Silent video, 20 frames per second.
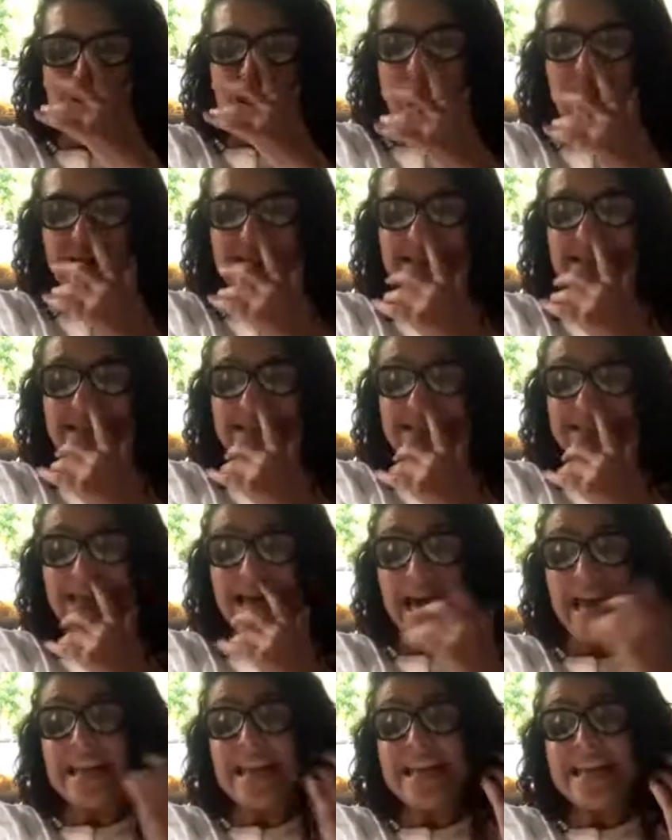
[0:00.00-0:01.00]
Acha ji.
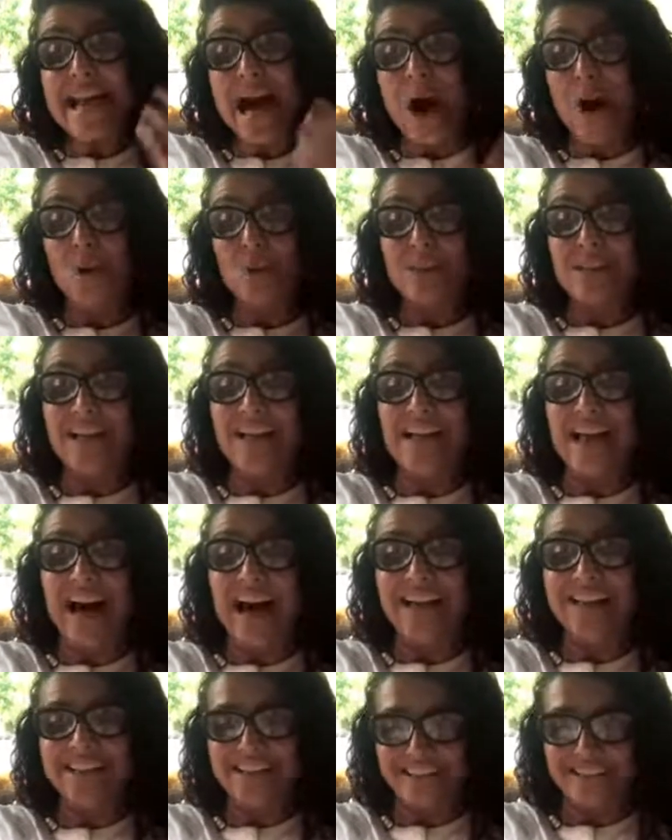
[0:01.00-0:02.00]
And now
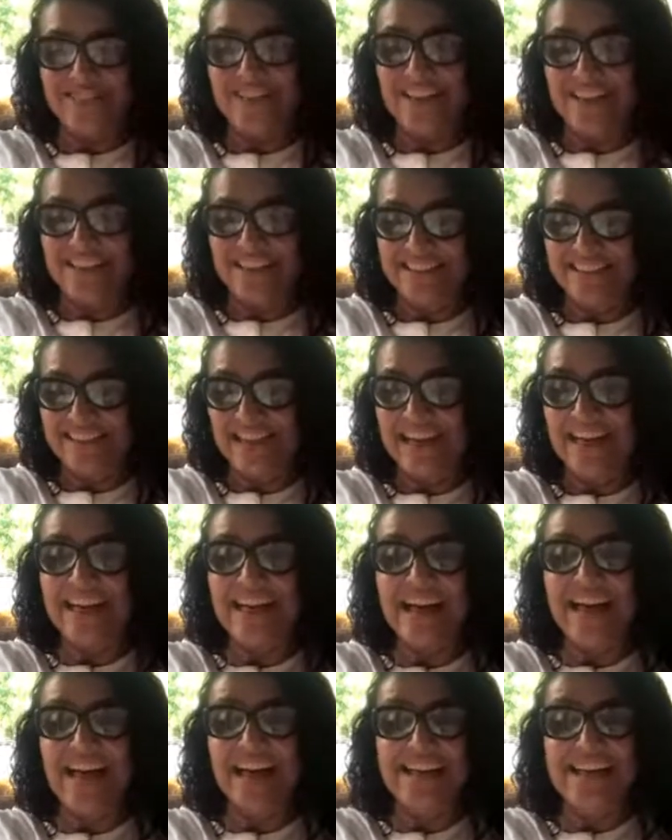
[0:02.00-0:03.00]
the second,
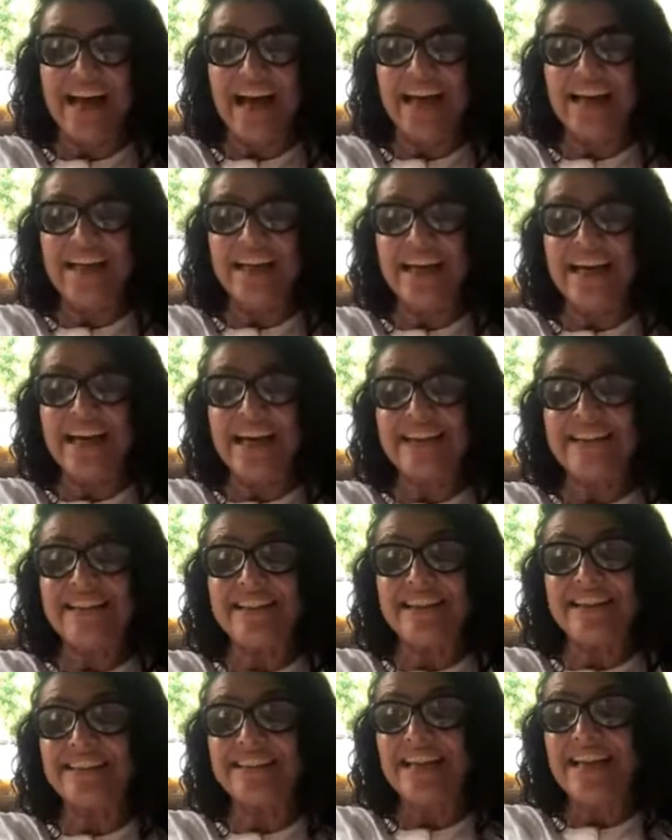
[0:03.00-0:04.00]
eighth
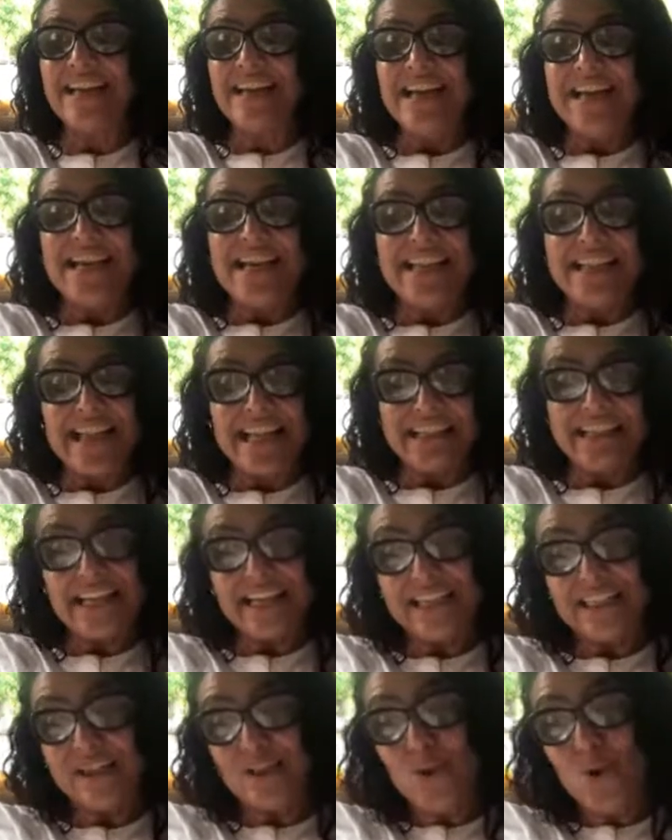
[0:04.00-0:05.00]
is that
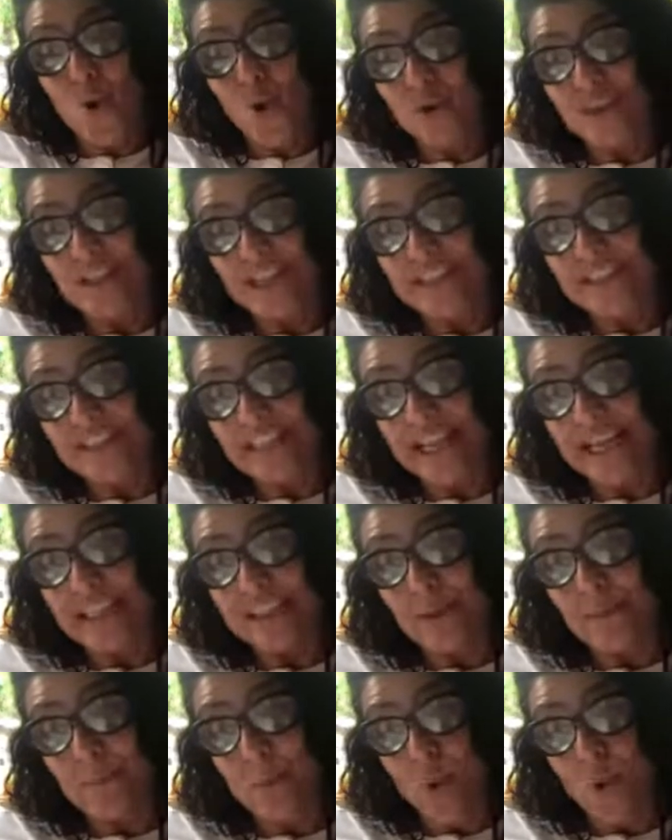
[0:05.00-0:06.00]
there is no such thing as
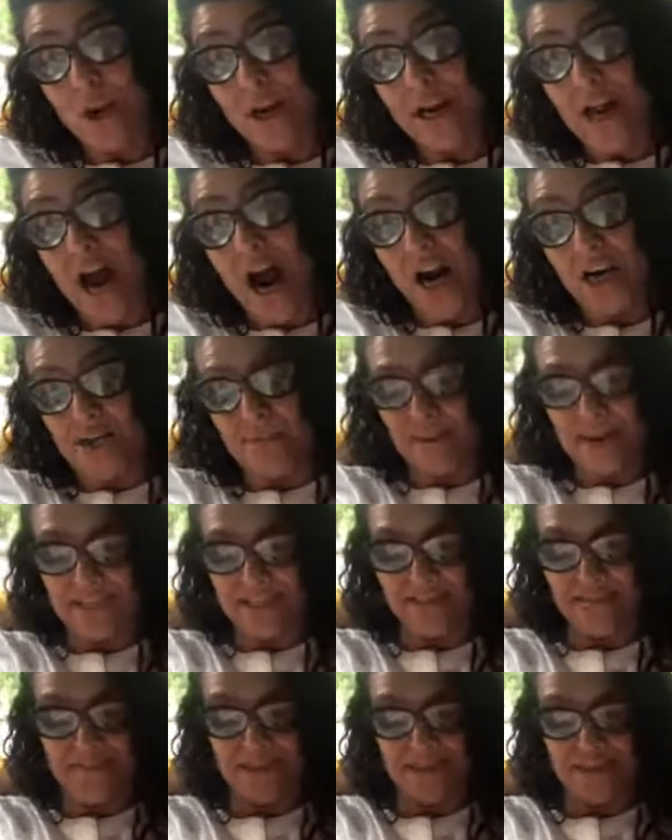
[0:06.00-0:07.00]
a broken heart, by
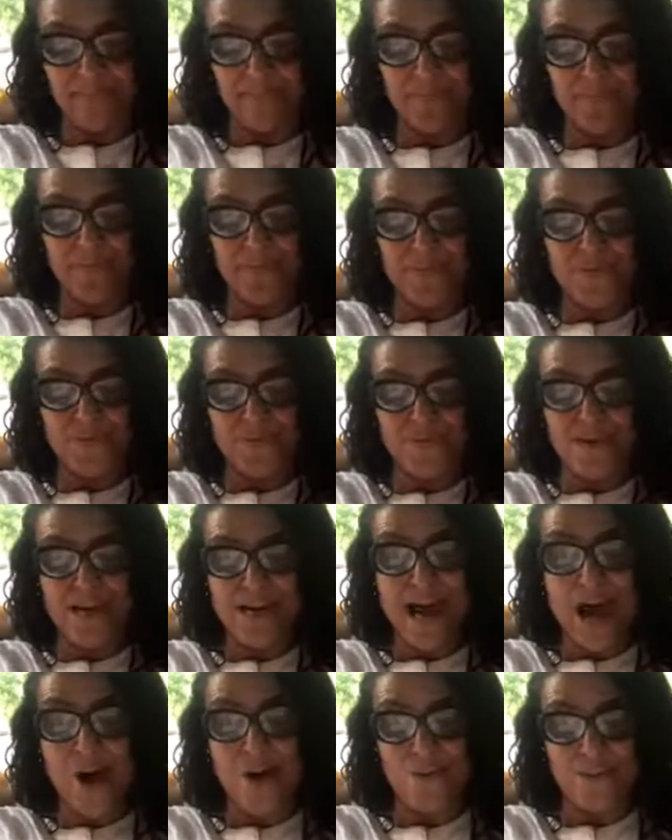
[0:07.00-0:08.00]
the way. So
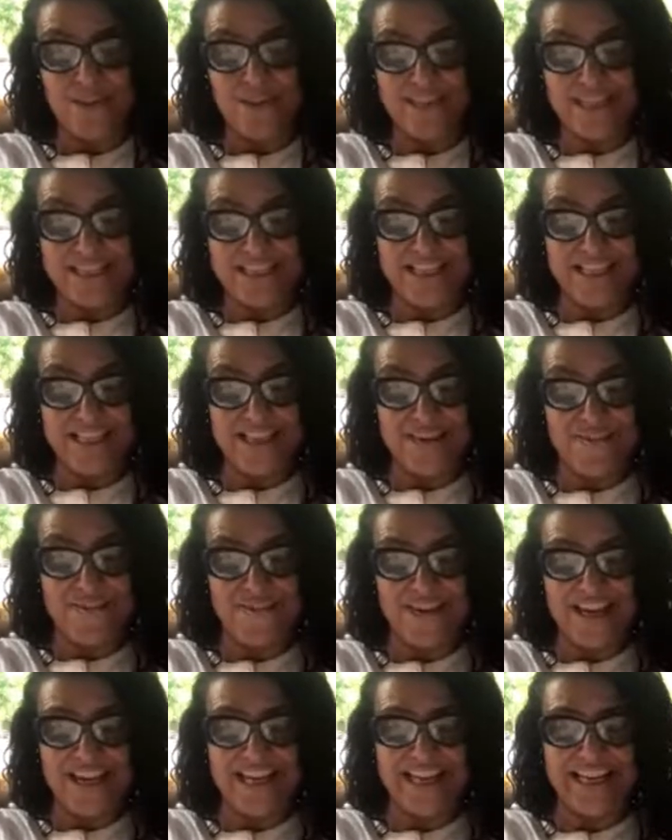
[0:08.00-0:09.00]
now this is a
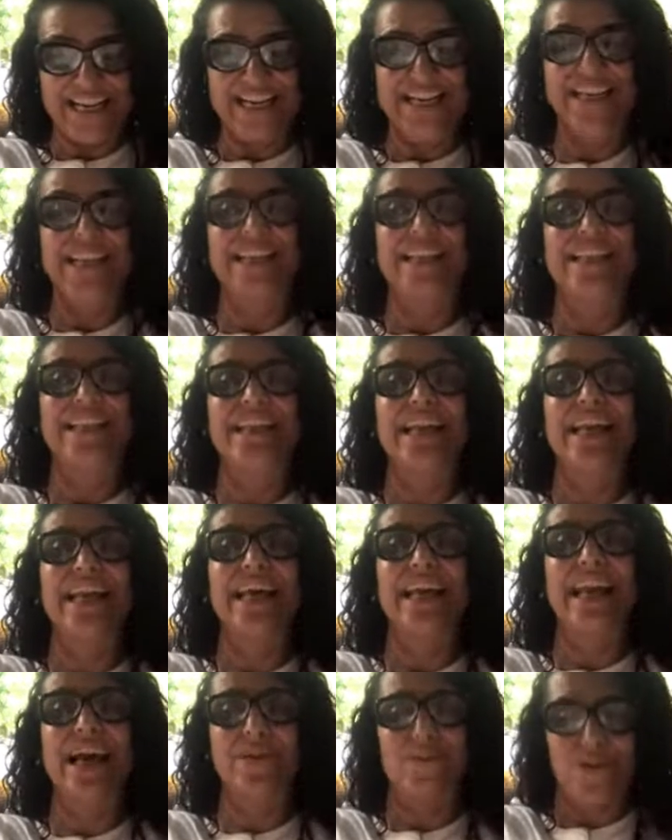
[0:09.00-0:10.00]
very critical thing,
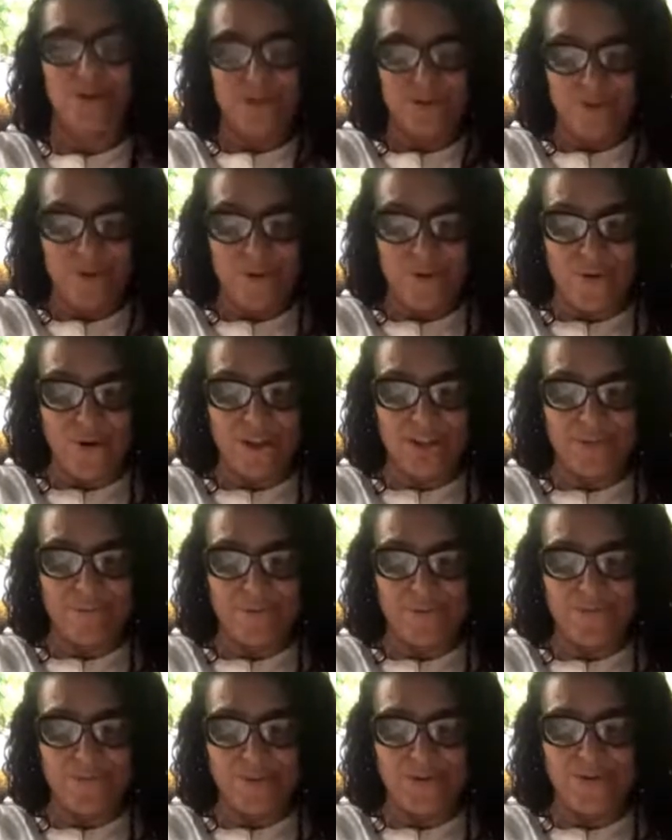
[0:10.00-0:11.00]
and I want all the
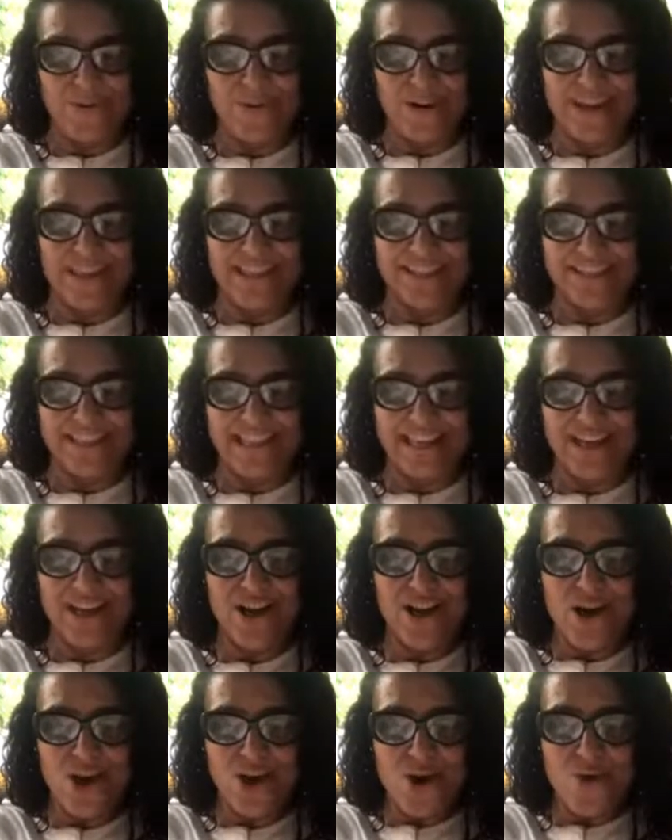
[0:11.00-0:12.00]
people who are listening
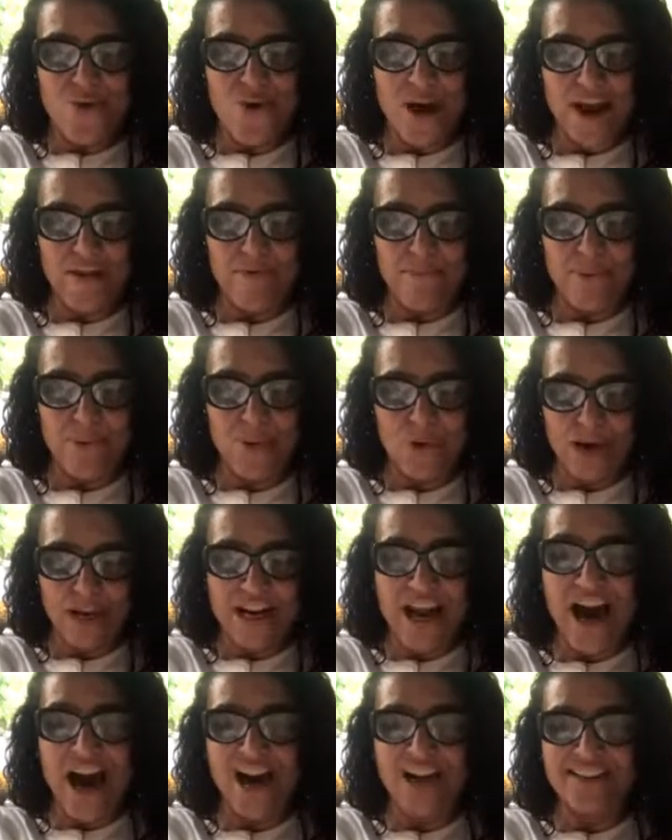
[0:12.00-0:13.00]
who have broken
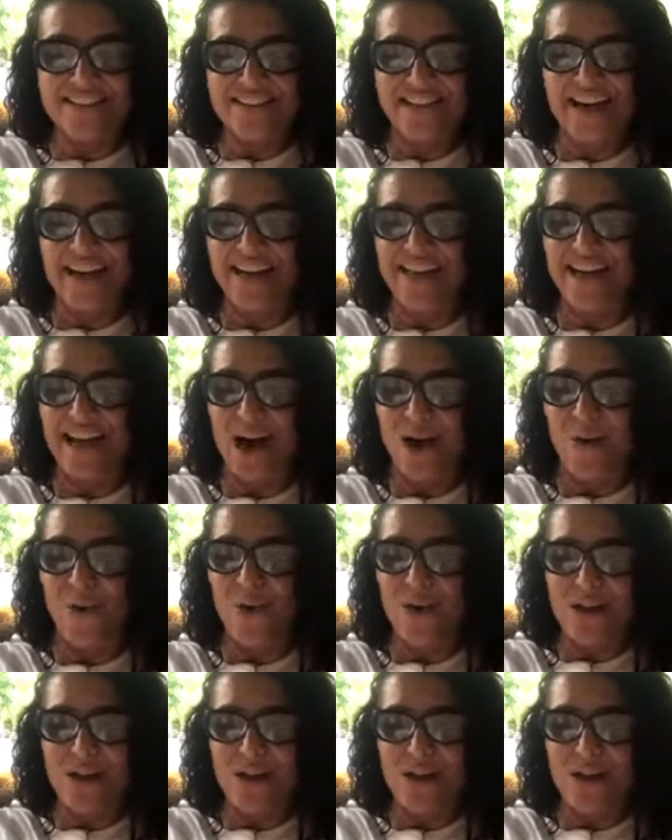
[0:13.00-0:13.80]
hearts right now,